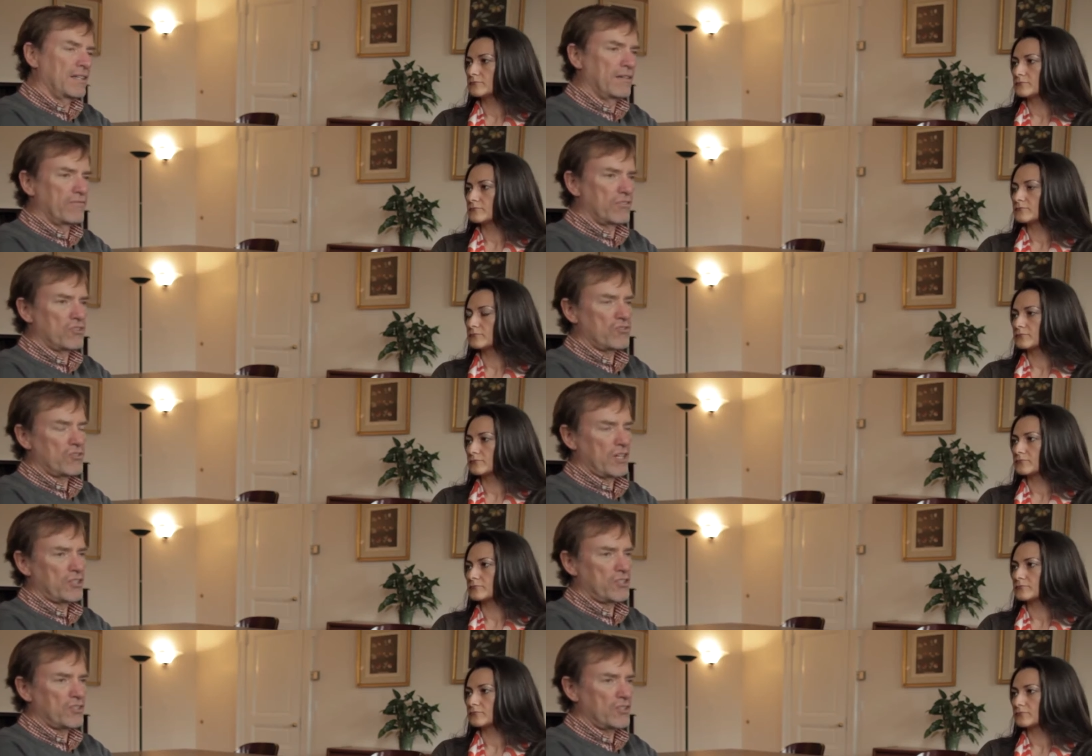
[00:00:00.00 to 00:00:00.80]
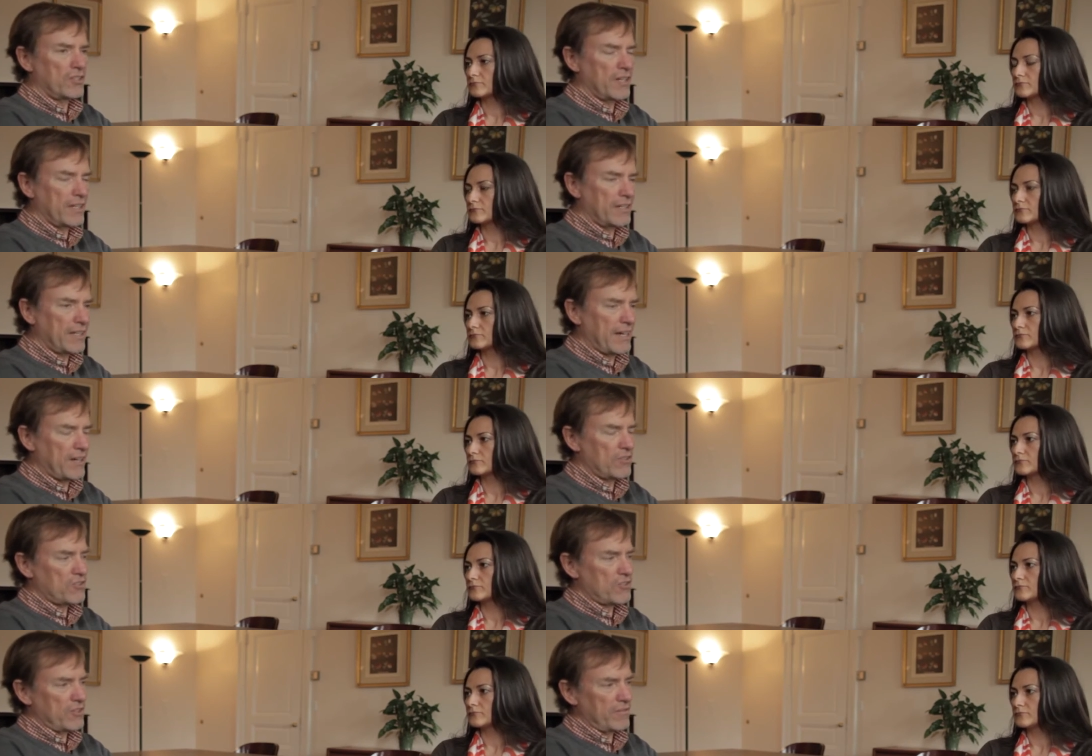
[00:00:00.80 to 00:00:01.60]
Speaker 1: infrastructure and care
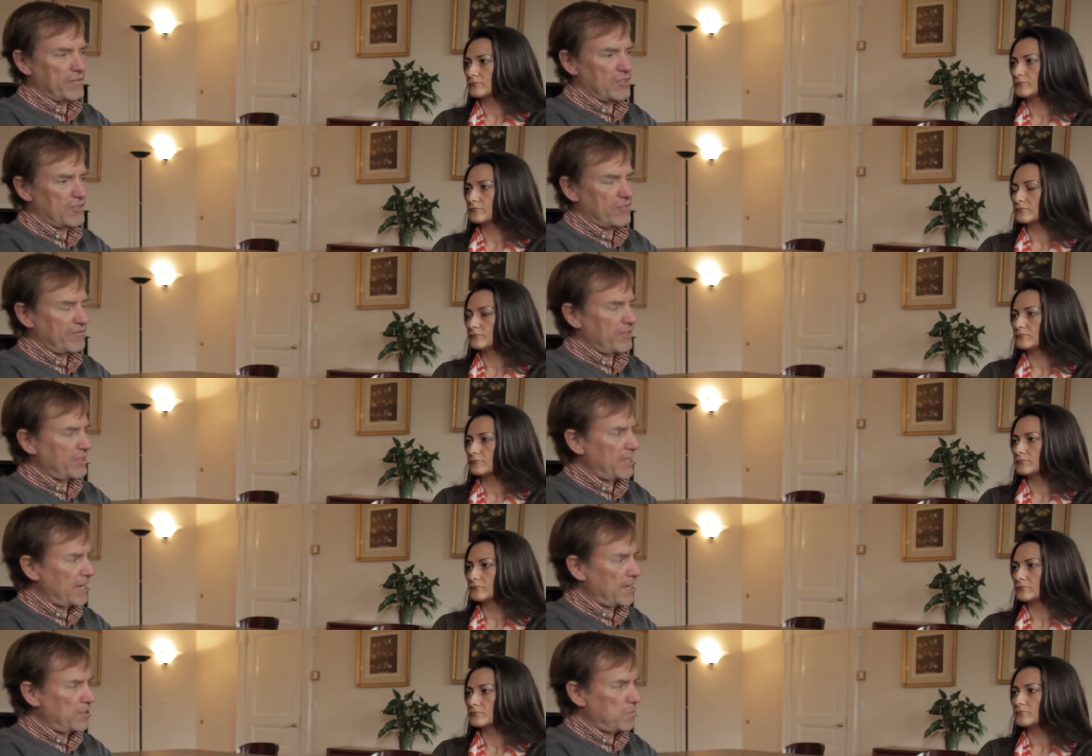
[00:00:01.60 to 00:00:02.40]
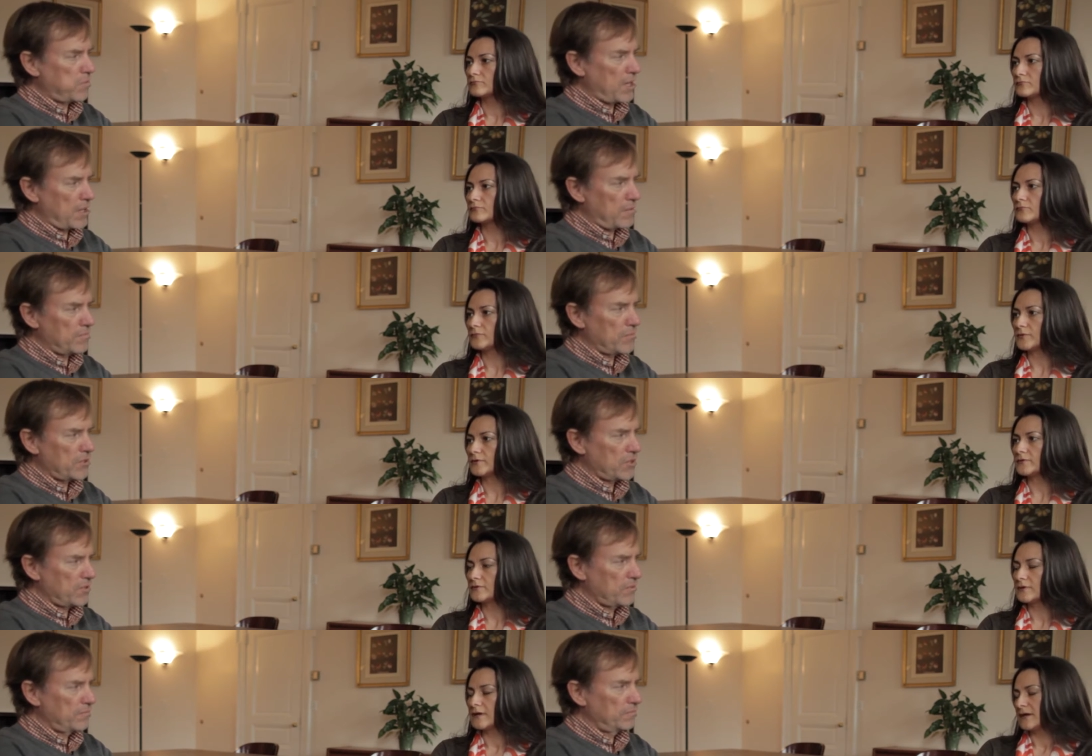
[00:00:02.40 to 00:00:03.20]
services for the age
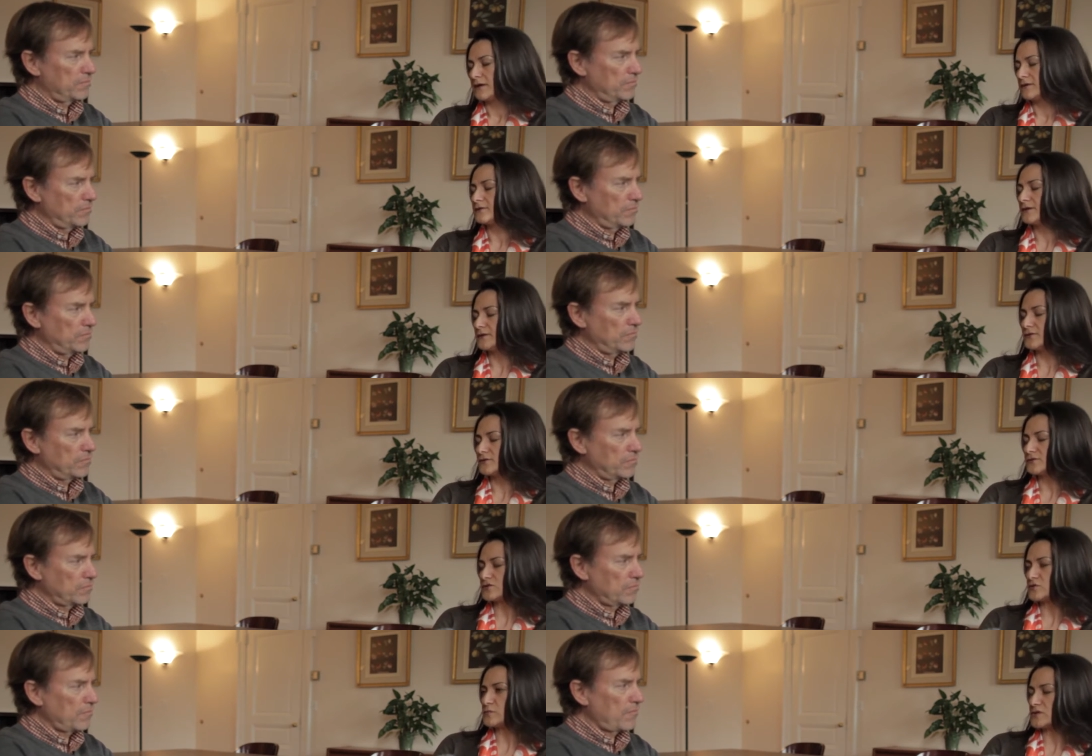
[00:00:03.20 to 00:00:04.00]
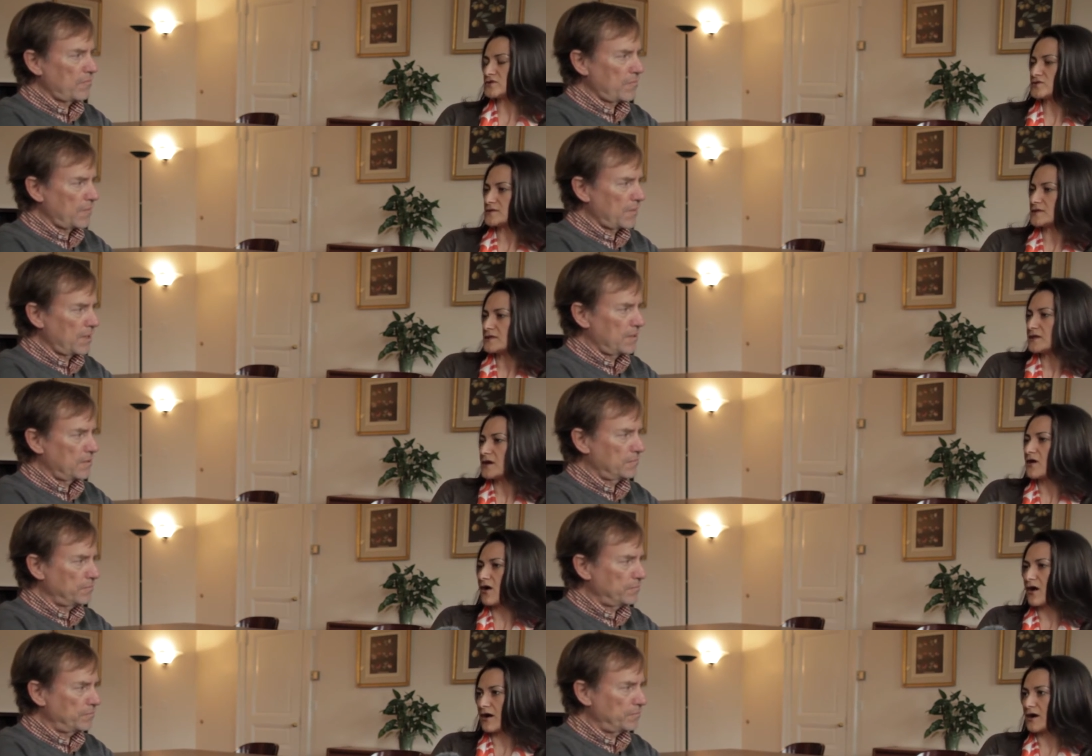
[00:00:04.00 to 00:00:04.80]
problems.
Speaker 2: And, and not to mention that
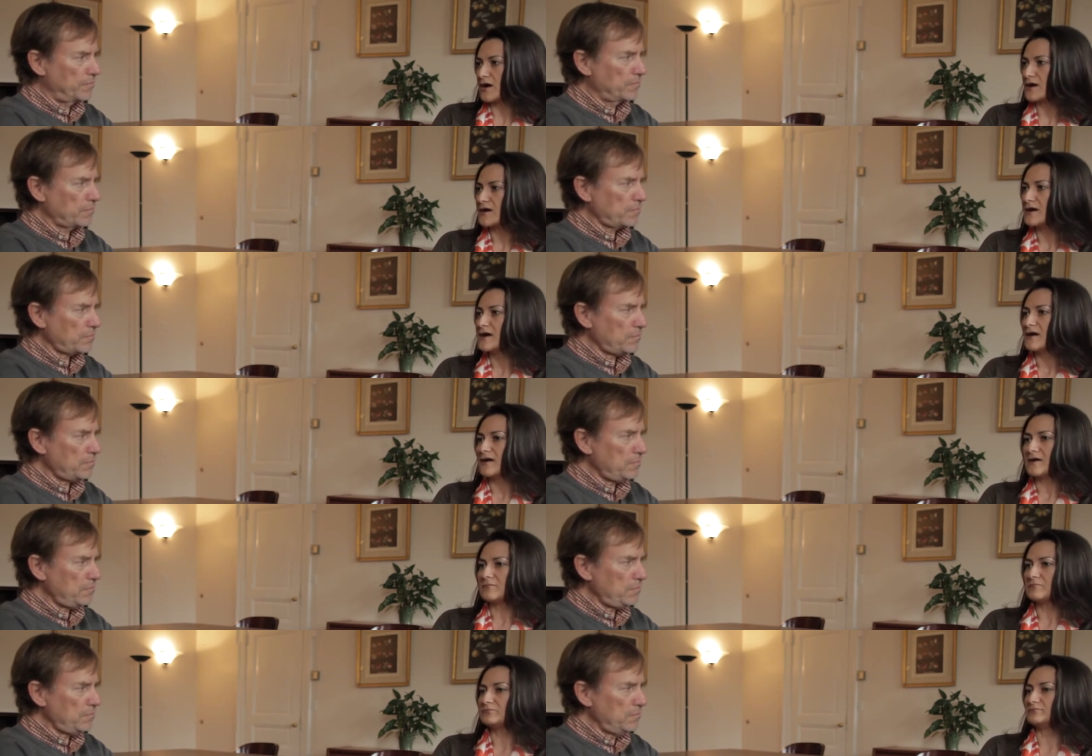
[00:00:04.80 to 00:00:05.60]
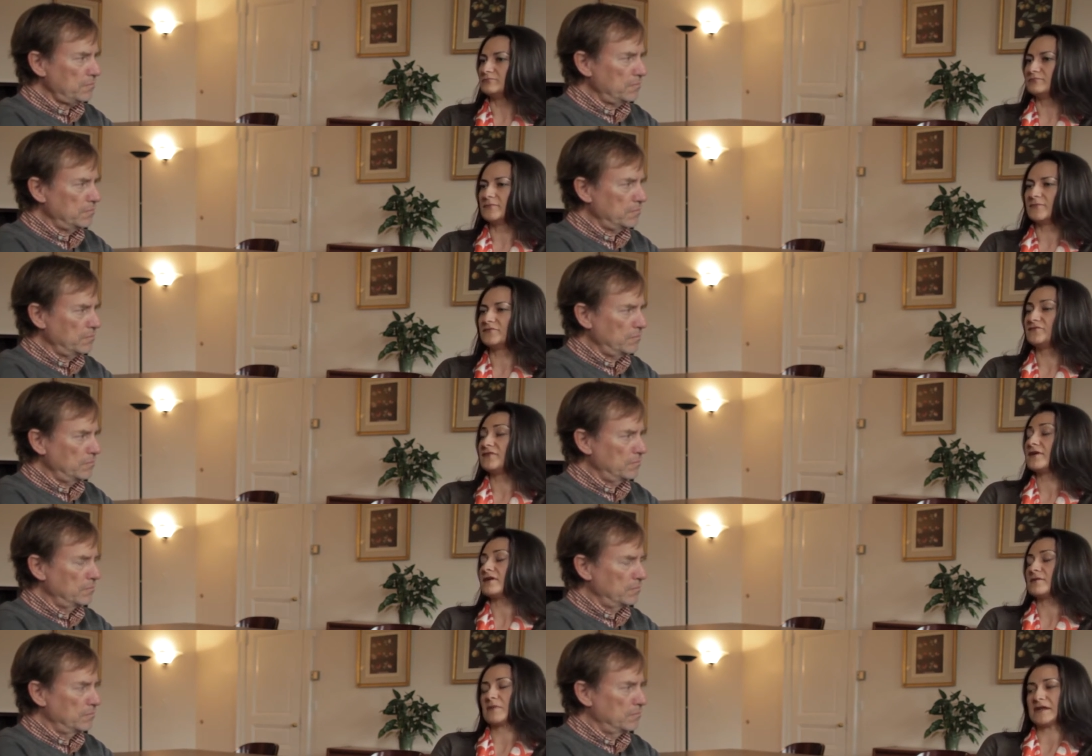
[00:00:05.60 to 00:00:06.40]
there are uh,
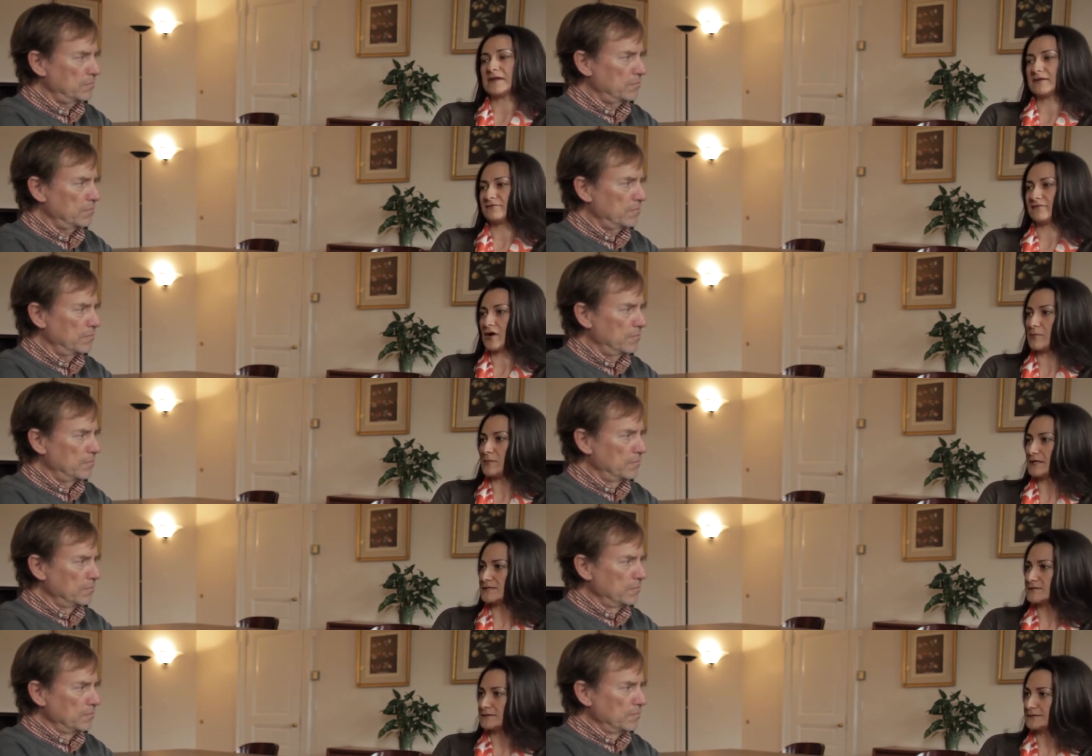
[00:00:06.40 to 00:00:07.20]
very many environmental